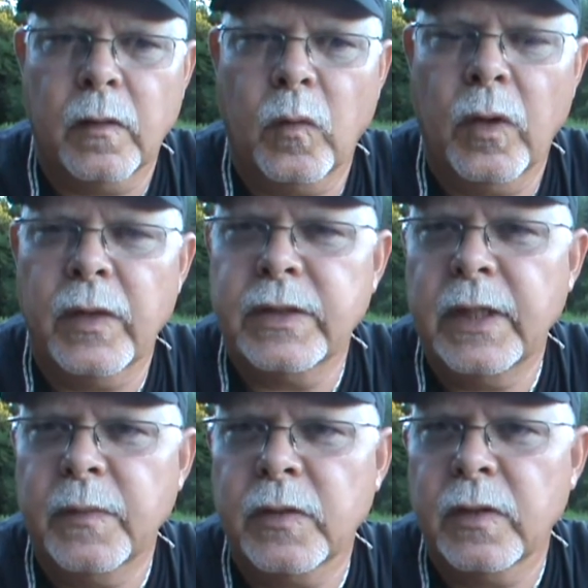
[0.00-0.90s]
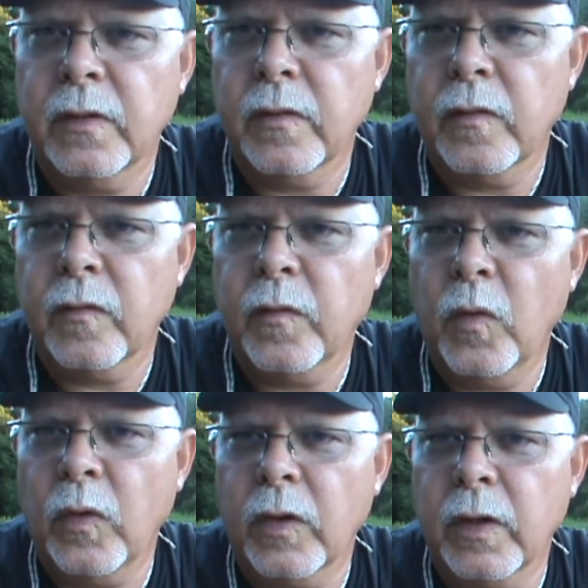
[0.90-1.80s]
one of the tips
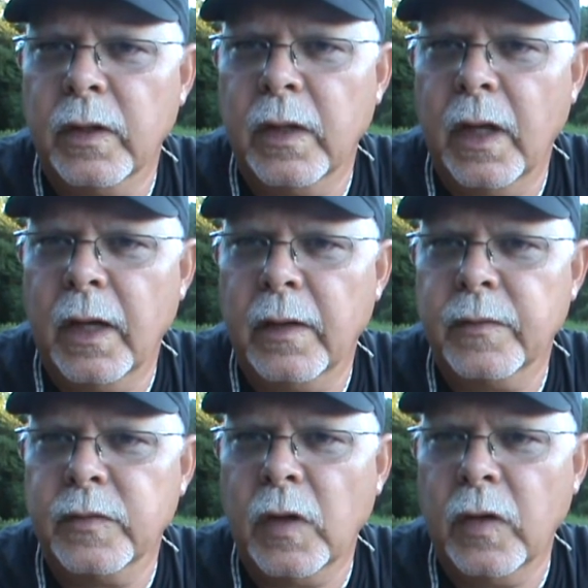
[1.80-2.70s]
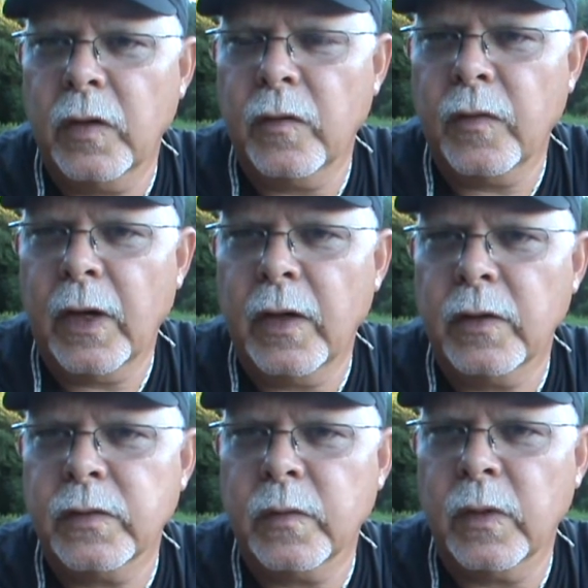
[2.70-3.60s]
for starting your
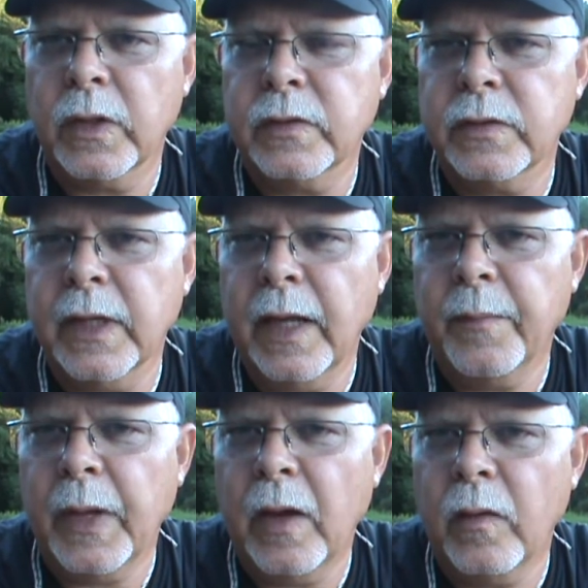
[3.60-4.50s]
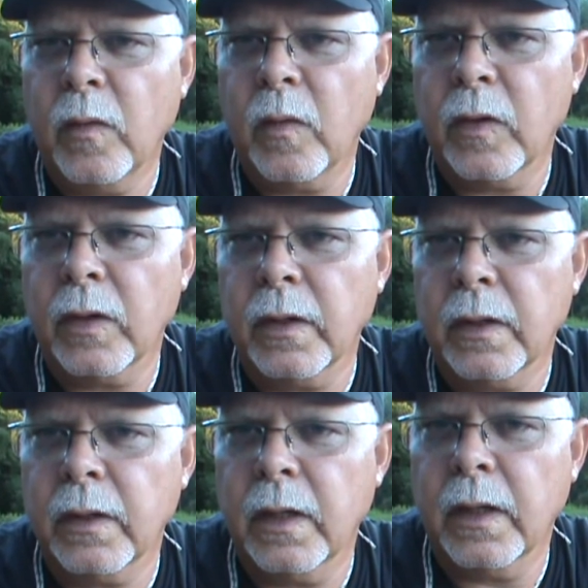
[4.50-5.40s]
fires when it's damp out, or
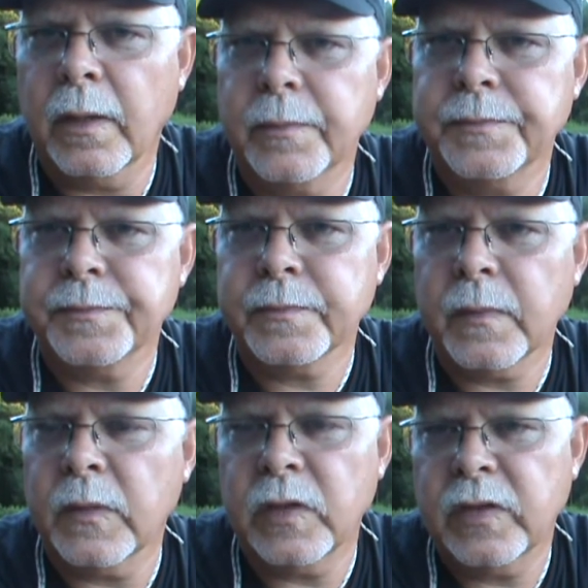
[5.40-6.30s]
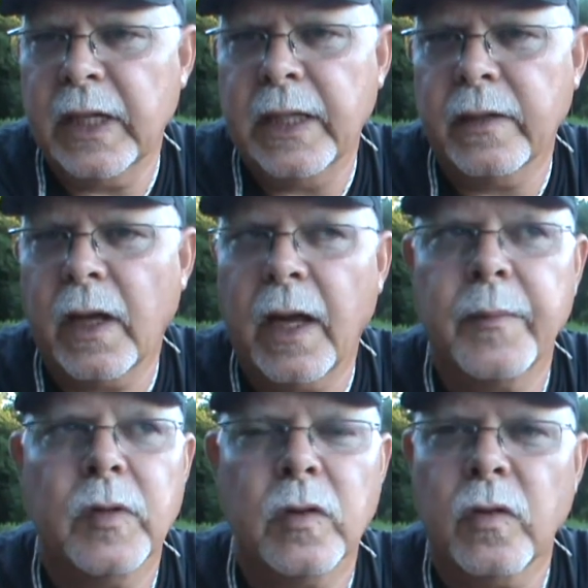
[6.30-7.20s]
just any
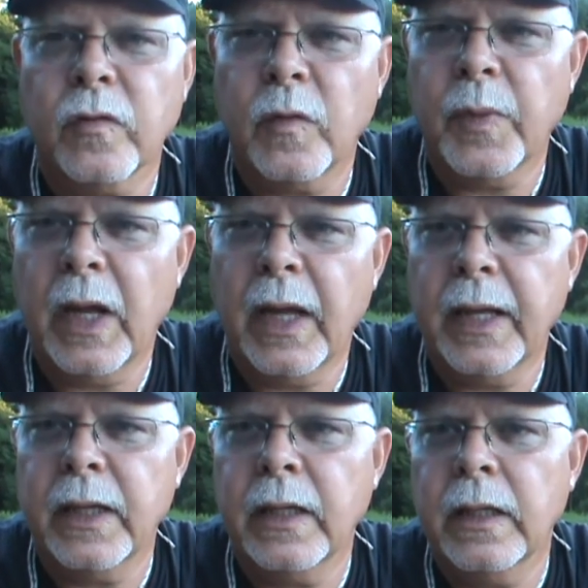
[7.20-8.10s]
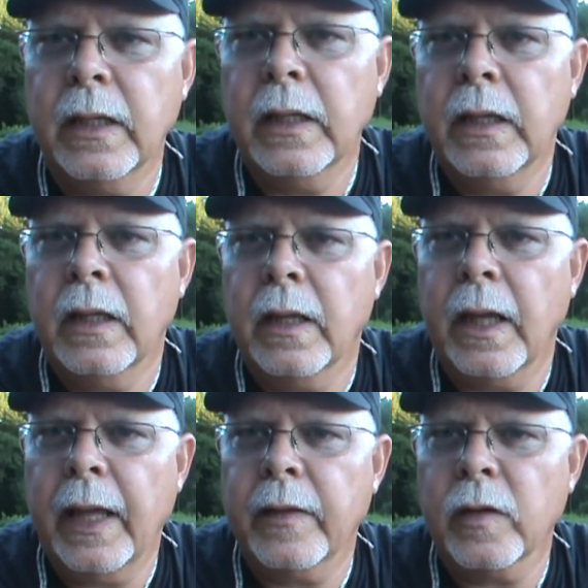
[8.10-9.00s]
time, look for pine
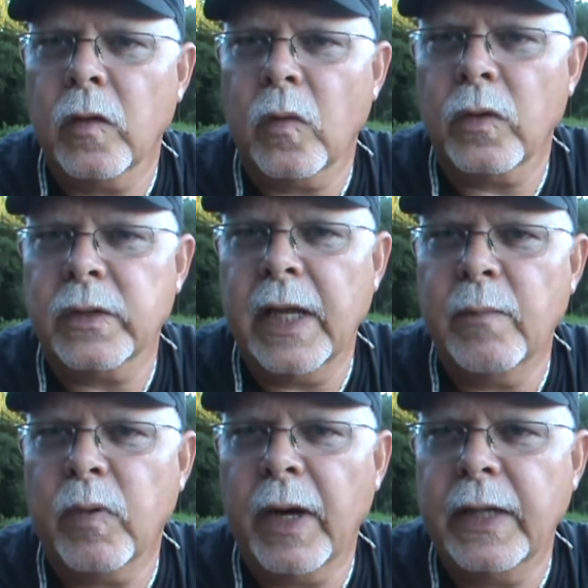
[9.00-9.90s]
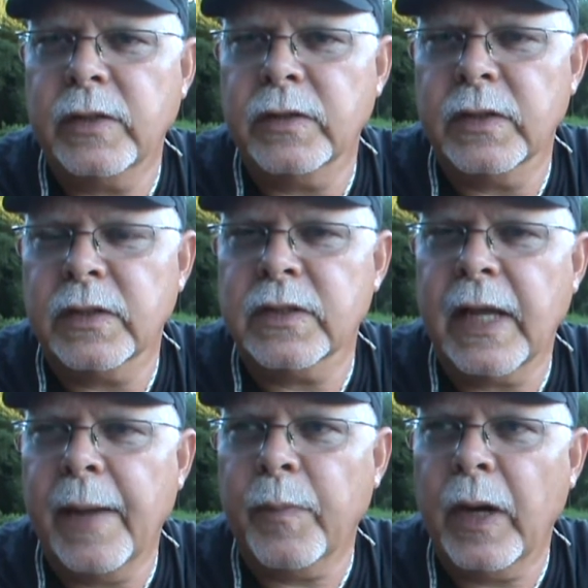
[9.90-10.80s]
and the lower dead branches that
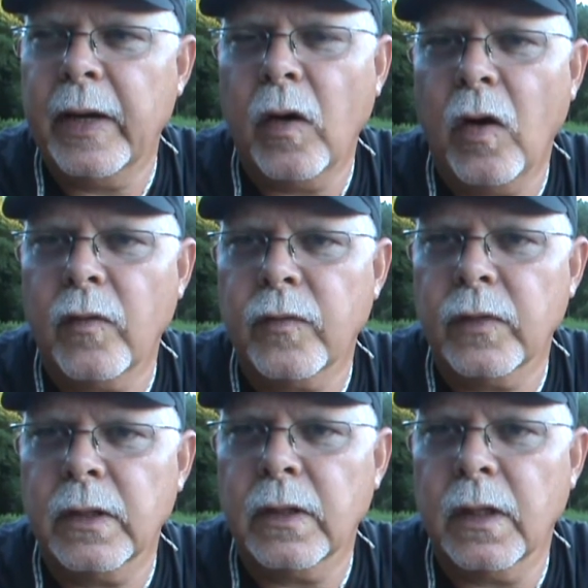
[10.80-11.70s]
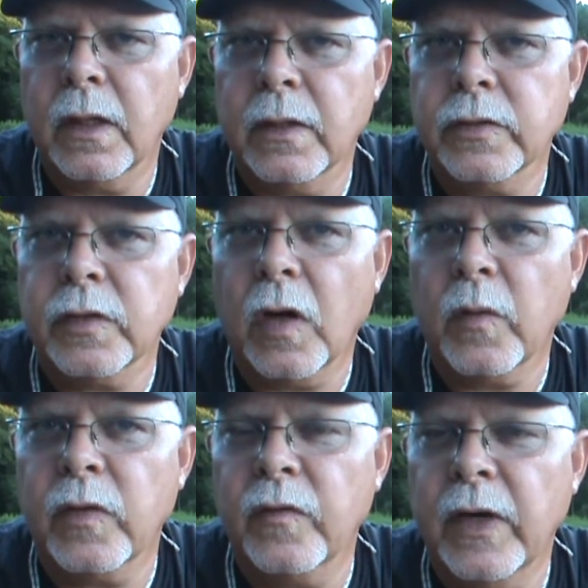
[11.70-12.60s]
snap right off. Start
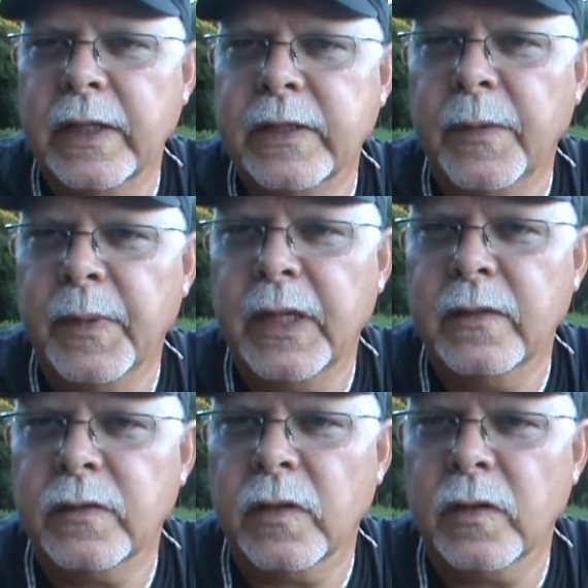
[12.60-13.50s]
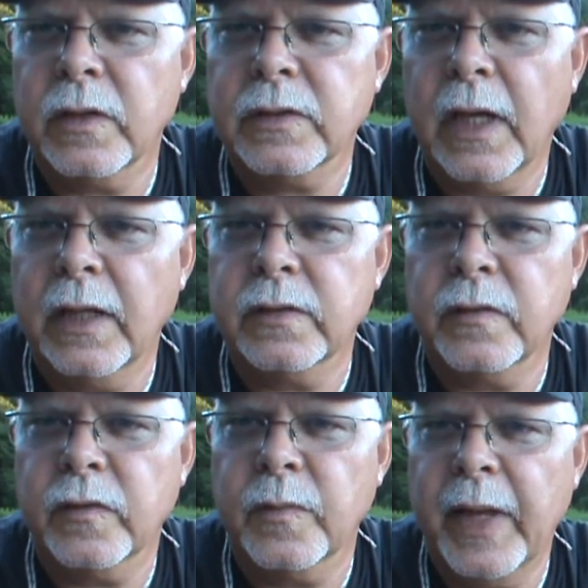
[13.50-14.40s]
with the very tip ends that are the size of